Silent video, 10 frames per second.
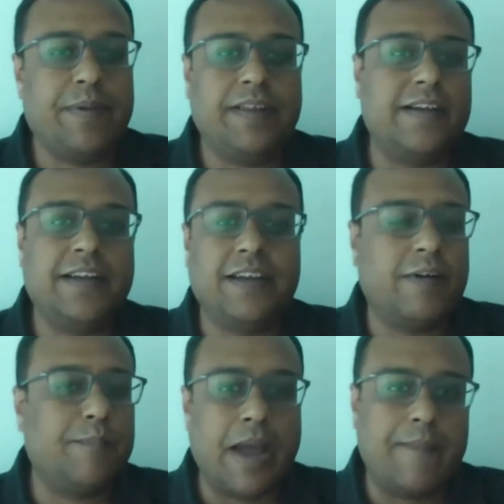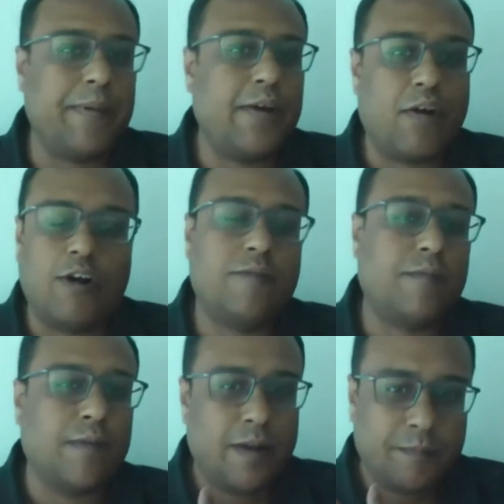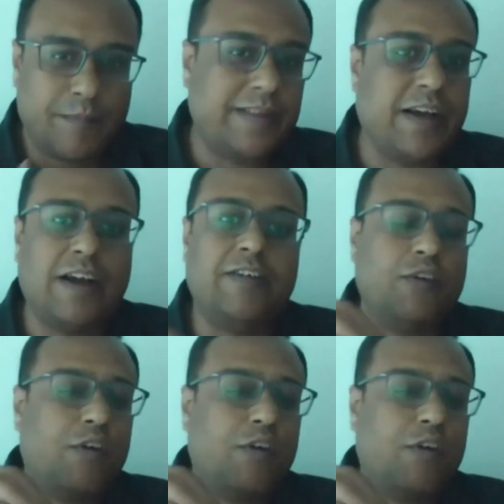pizza delivered, piping hot pizza,